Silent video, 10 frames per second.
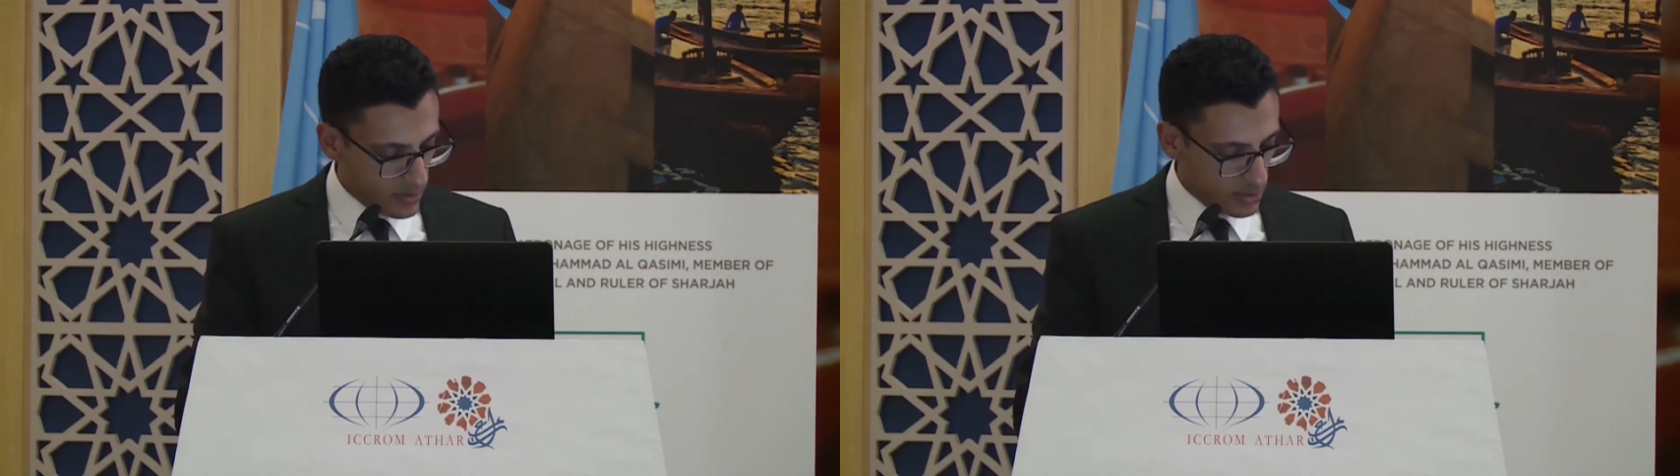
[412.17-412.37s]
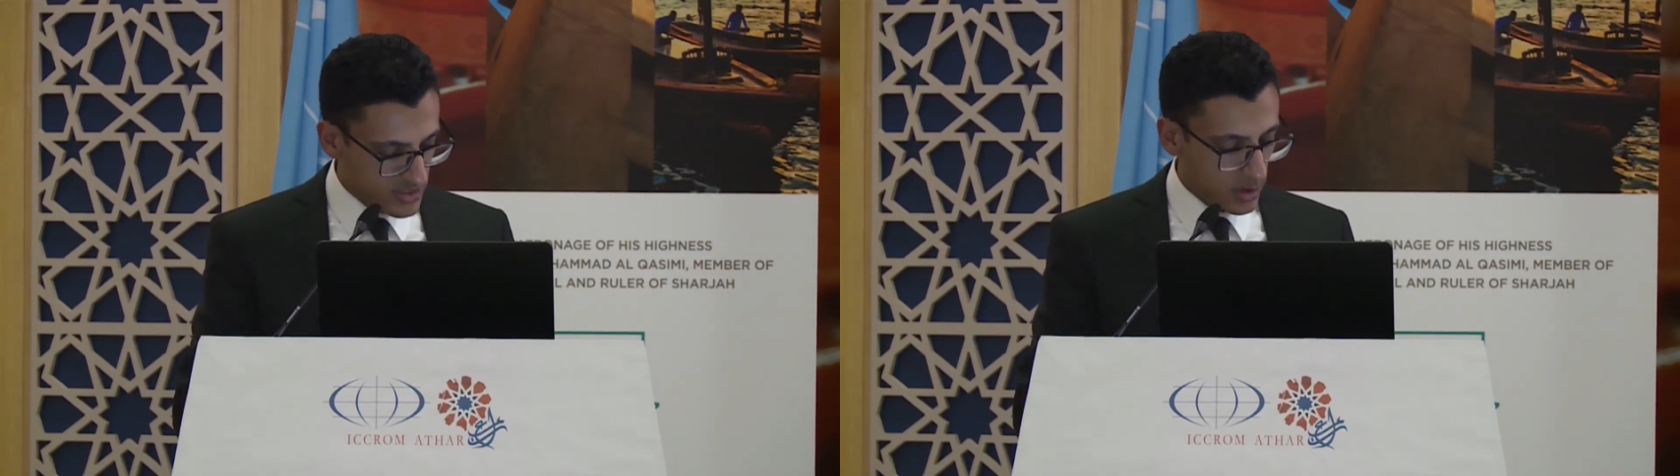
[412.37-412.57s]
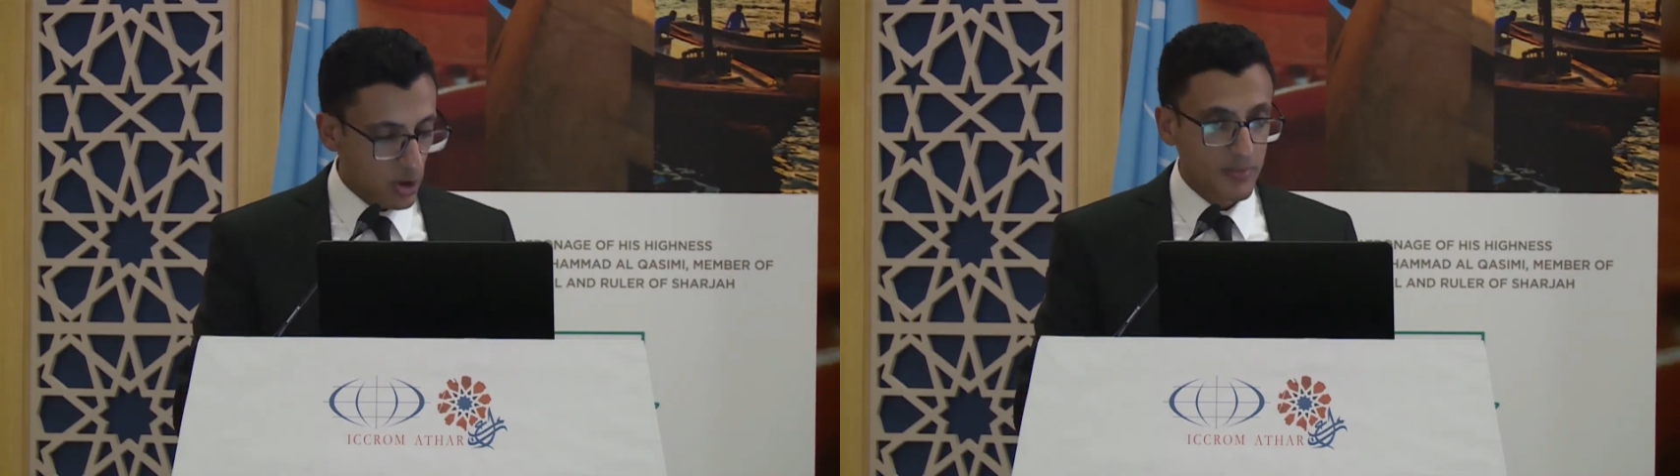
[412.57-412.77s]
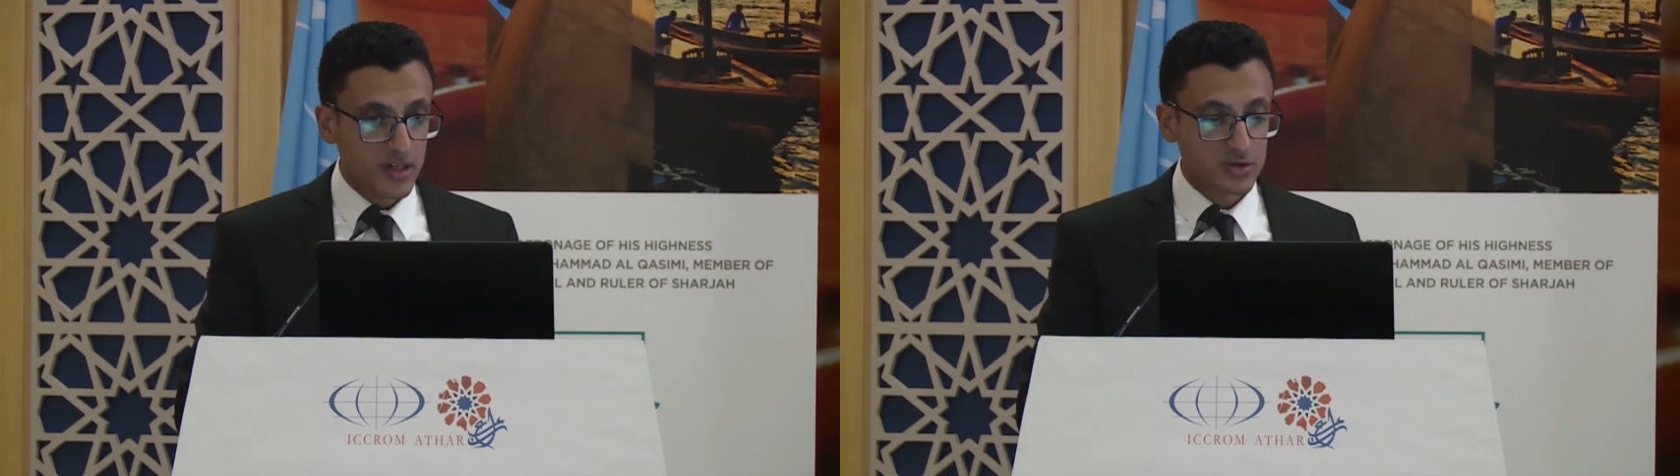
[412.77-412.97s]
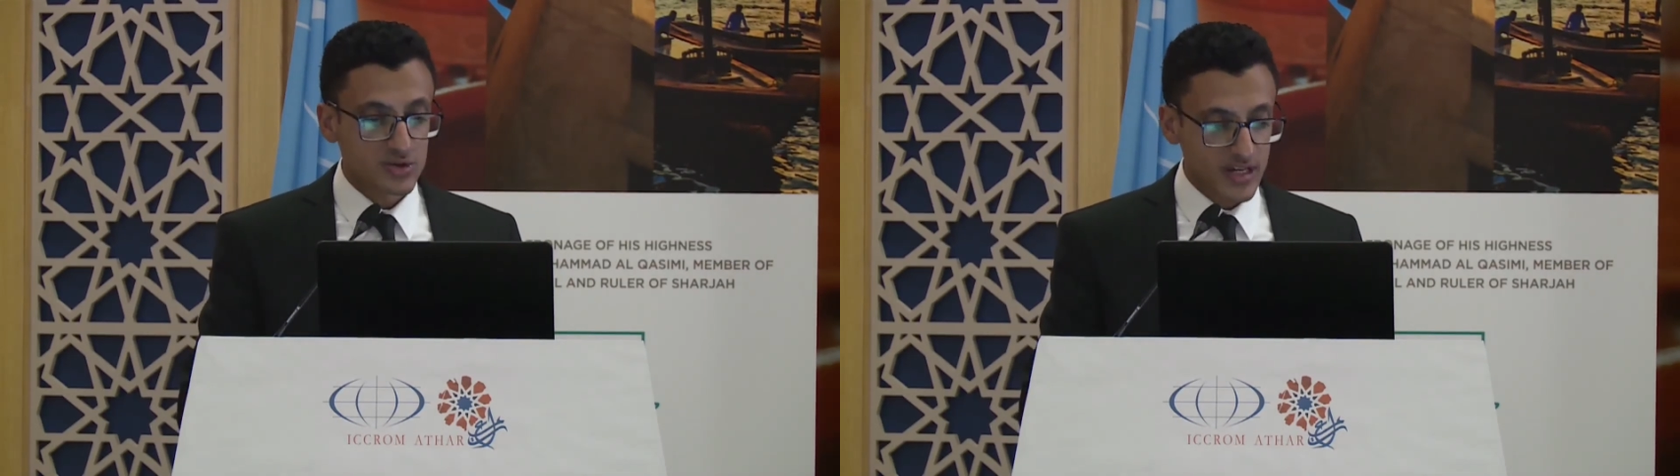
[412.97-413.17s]
using
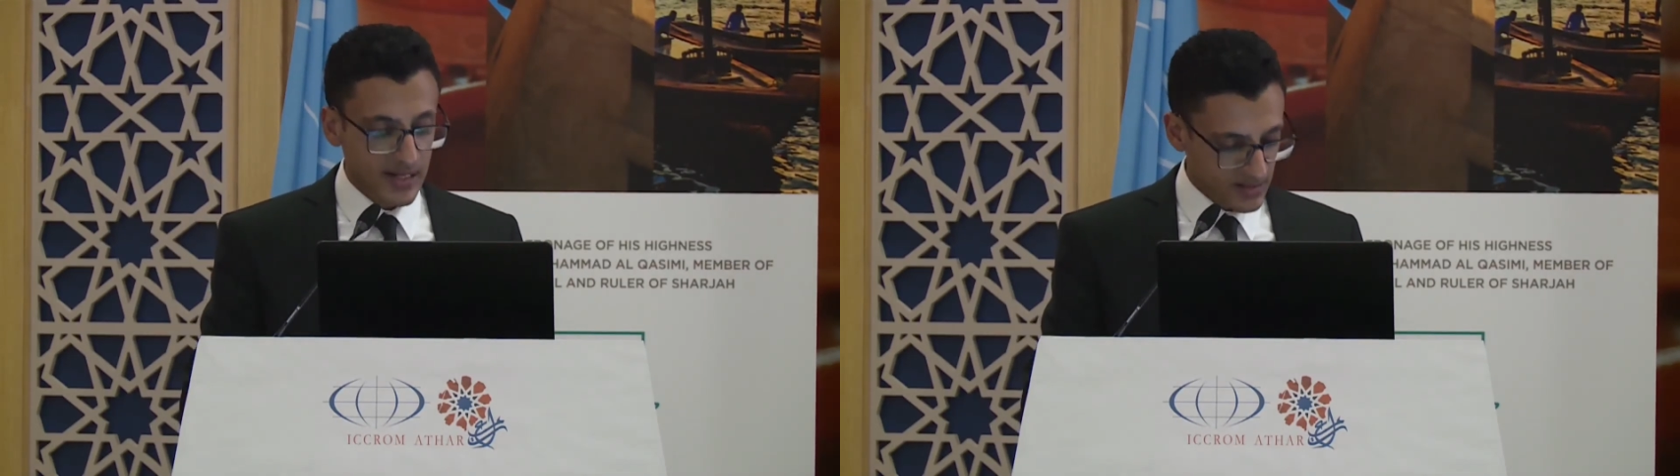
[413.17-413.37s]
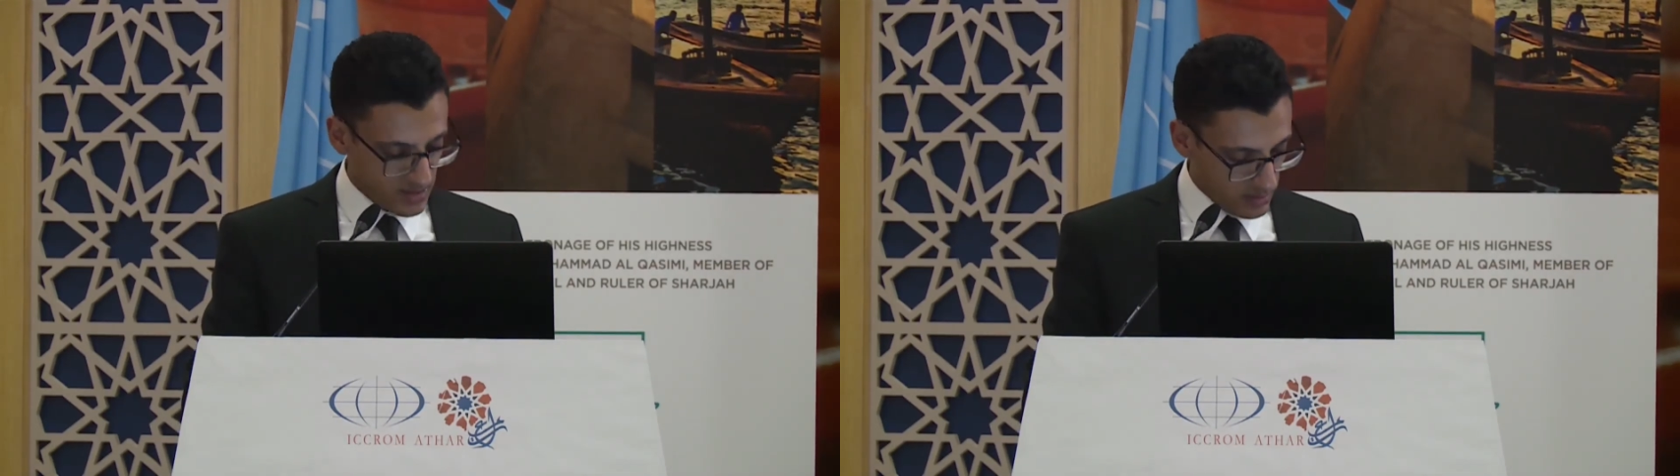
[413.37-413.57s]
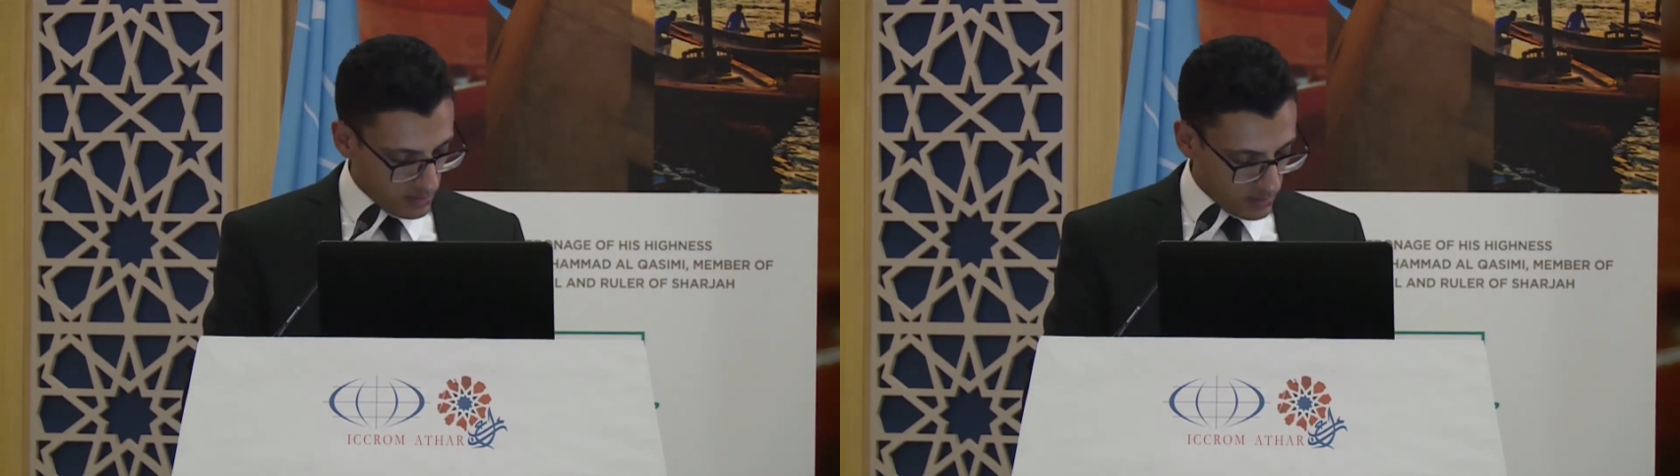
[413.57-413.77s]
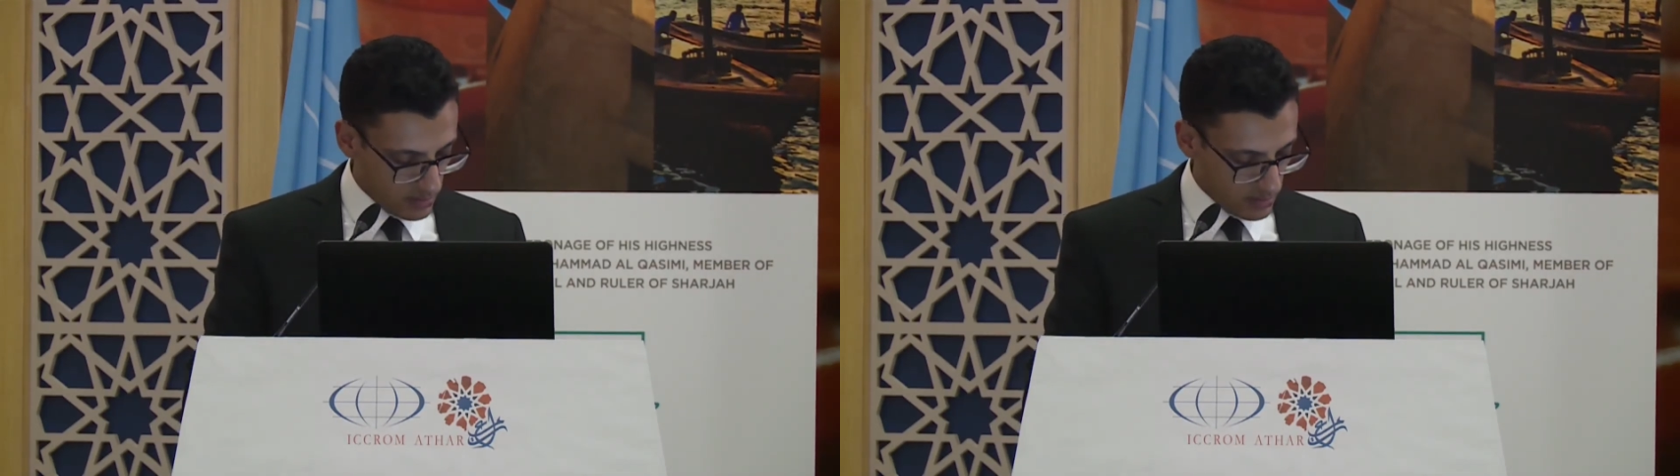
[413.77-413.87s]
augmented reality